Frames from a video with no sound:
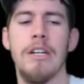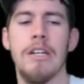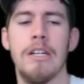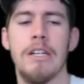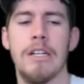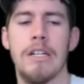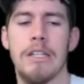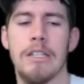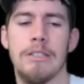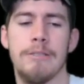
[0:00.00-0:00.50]

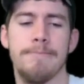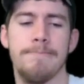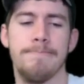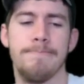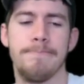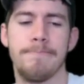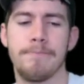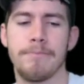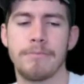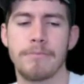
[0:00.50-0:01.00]

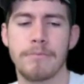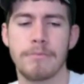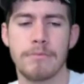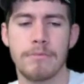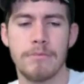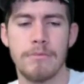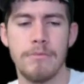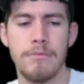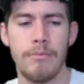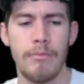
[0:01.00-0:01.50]

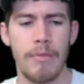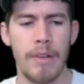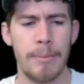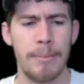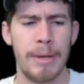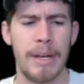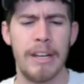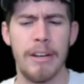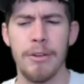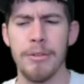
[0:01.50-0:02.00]

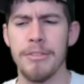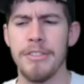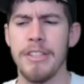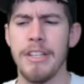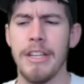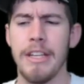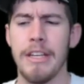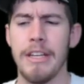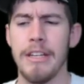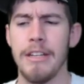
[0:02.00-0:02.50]
But I don't see
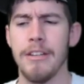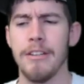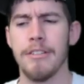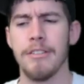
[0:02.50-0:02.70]
that in there,